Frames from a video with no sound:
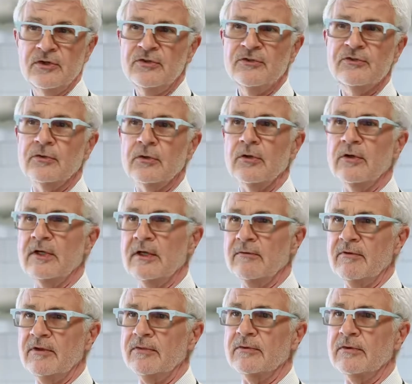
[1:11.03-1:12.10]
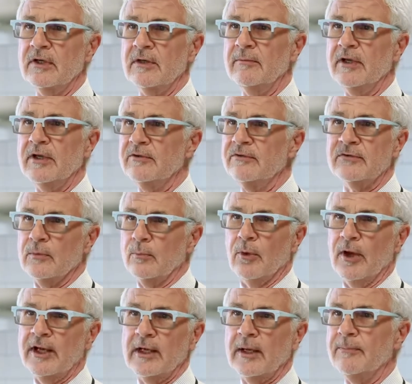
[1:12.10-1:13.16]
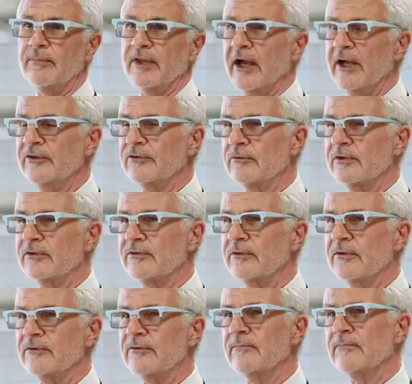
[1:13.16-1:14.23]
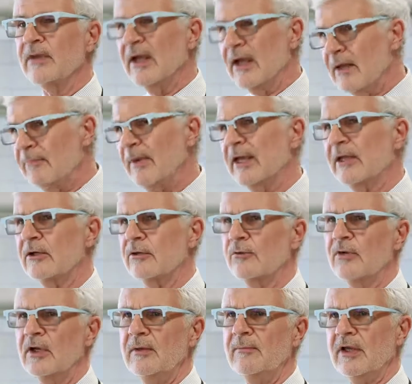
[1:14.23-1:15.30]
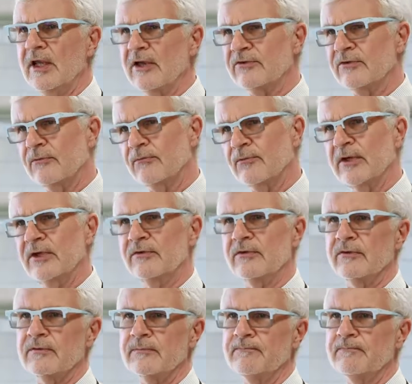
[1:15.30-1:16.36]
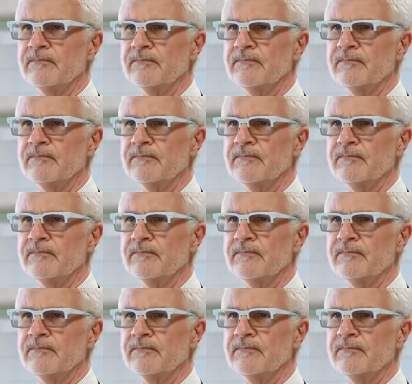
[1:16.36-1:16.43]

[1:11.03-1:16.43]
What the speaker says: Just stir it every 30 minutes to break up the ice crystals and make it creamy as it freezes.